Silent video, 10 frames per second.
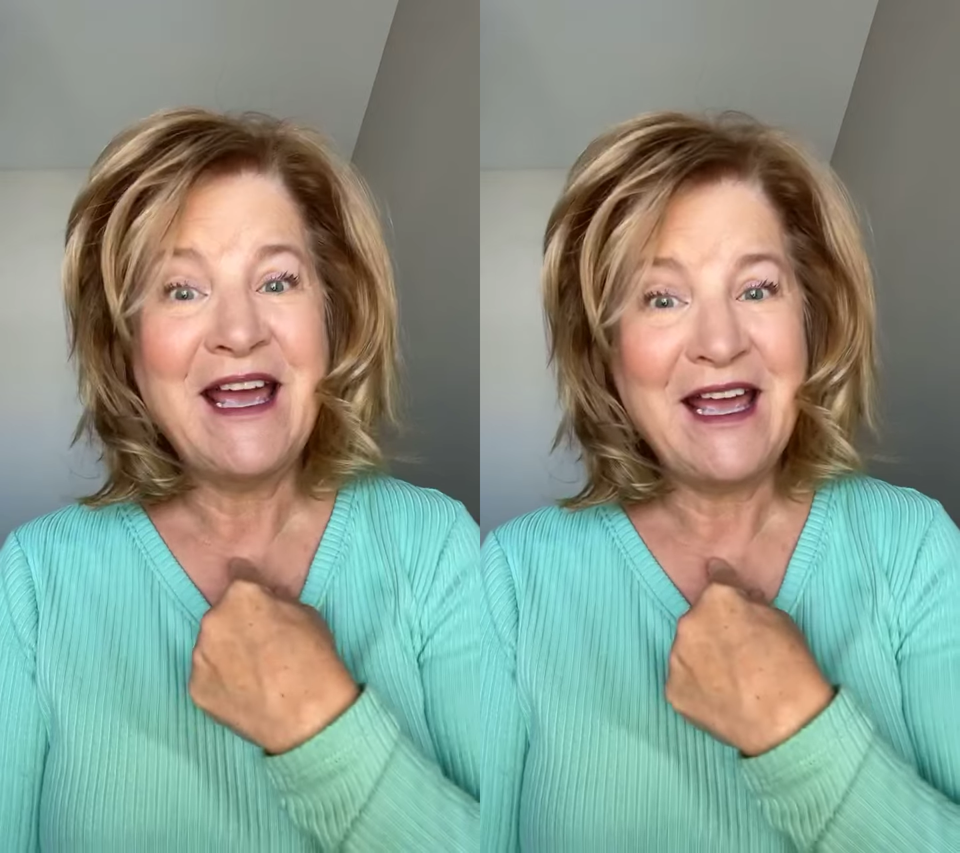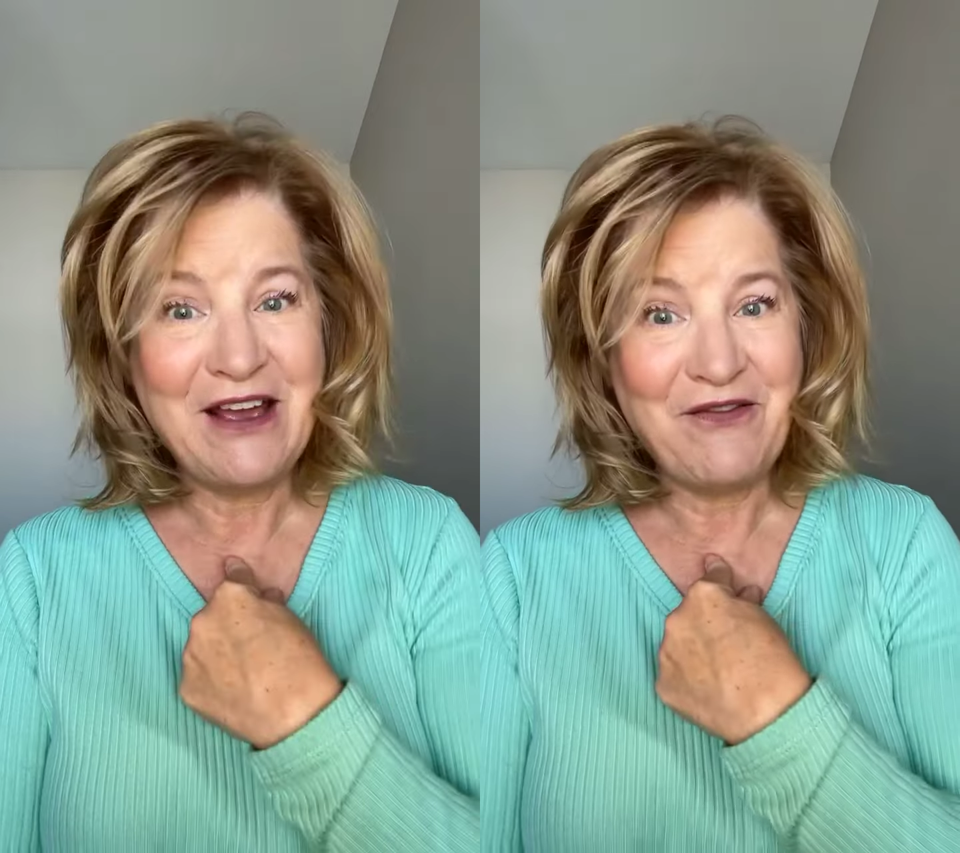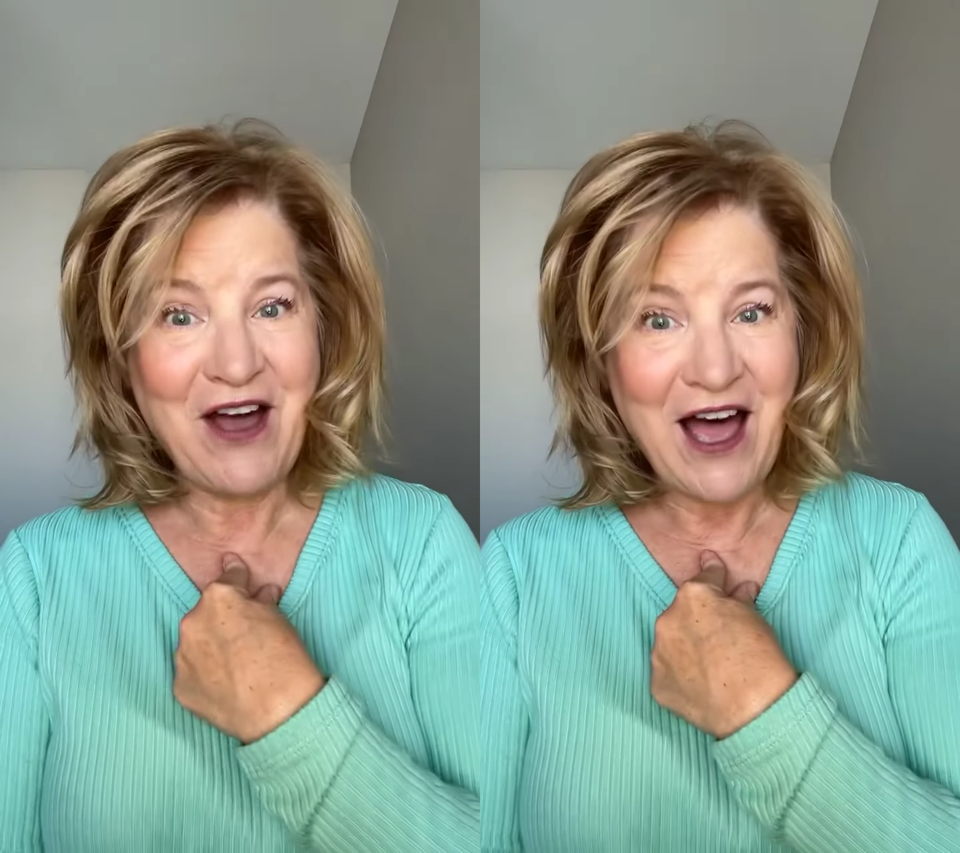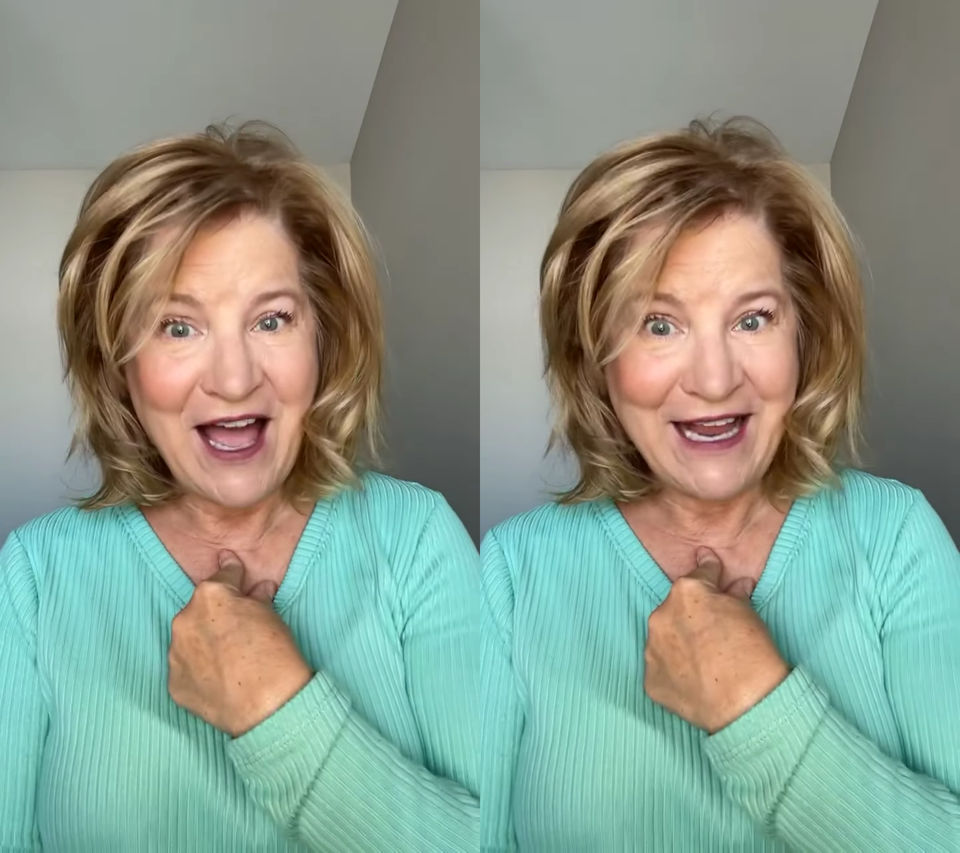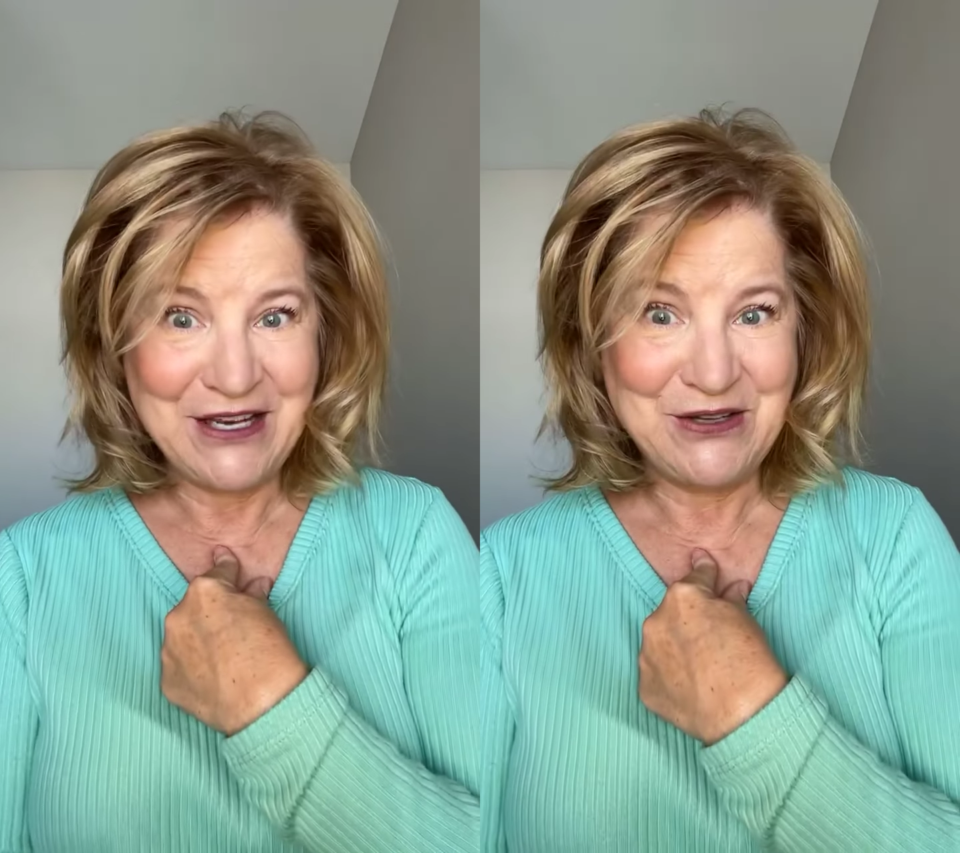if I
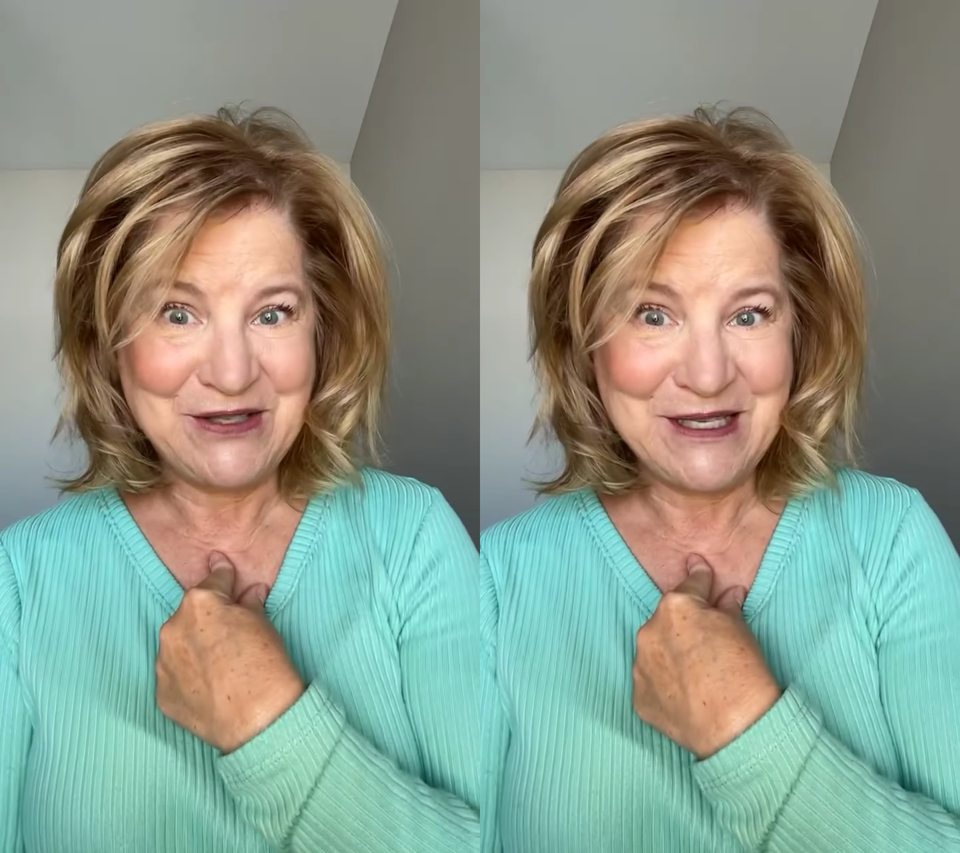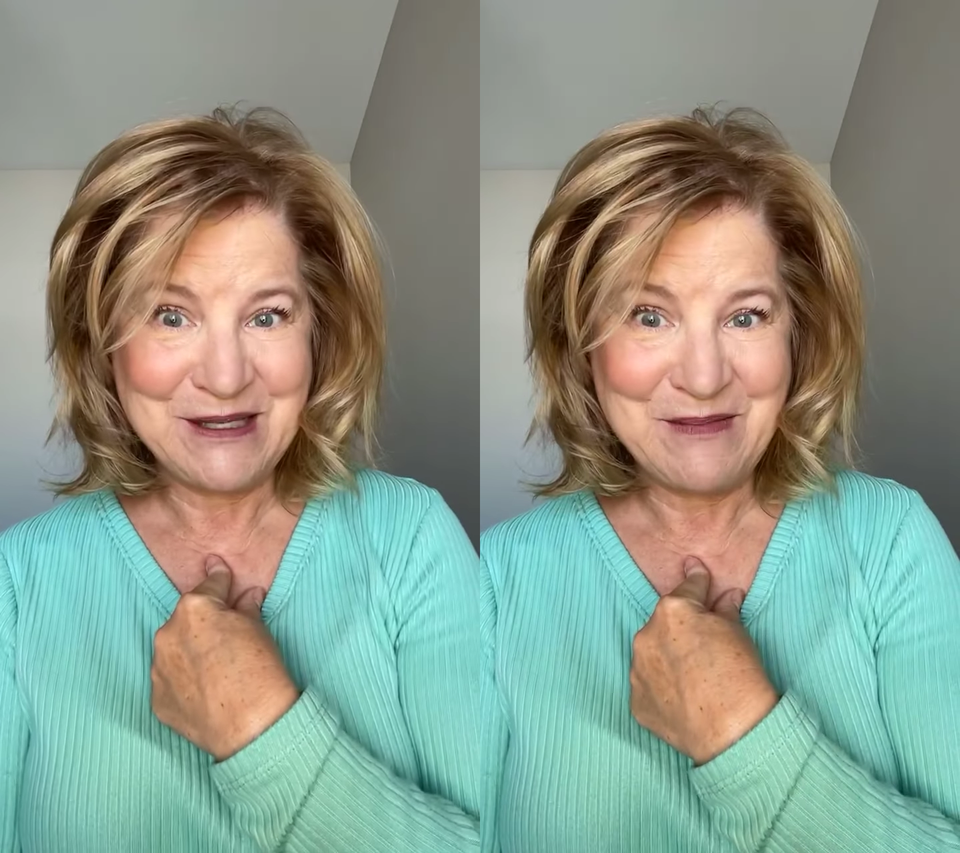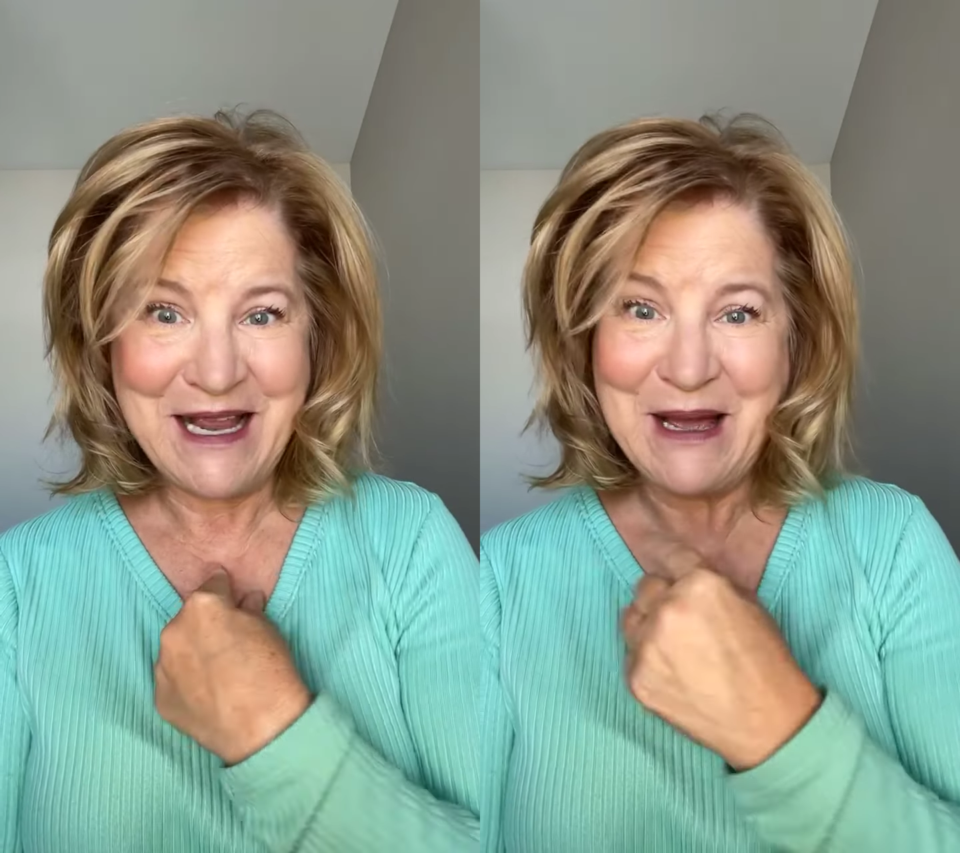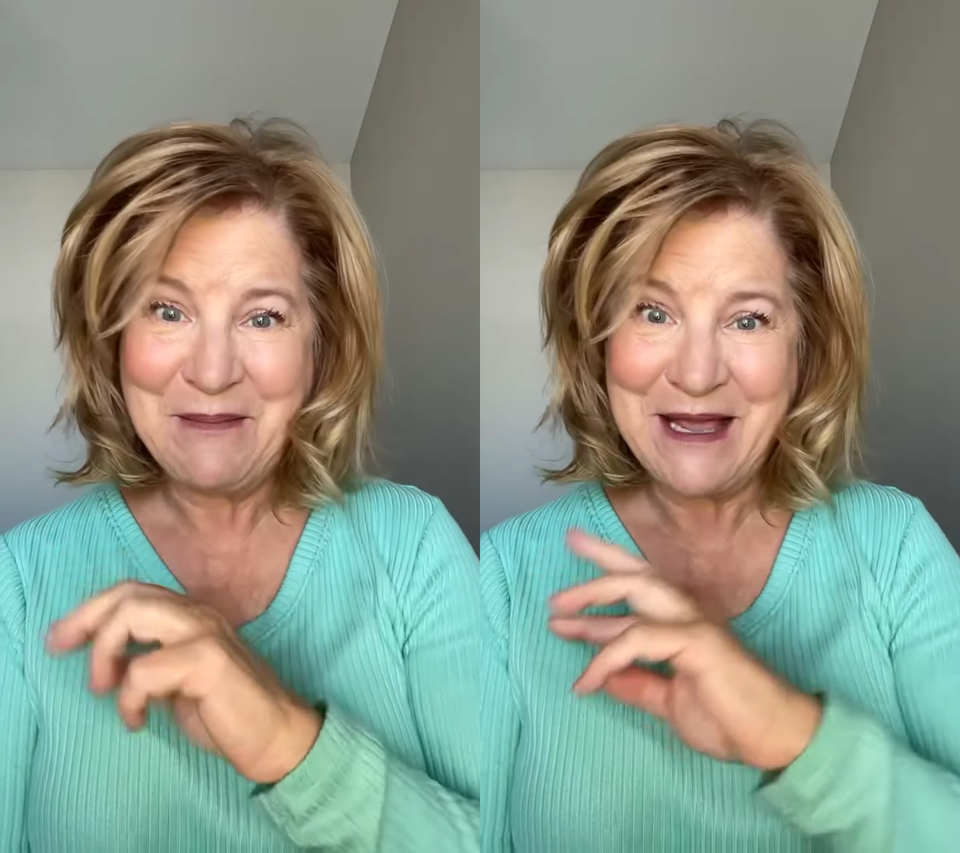can use this makeup,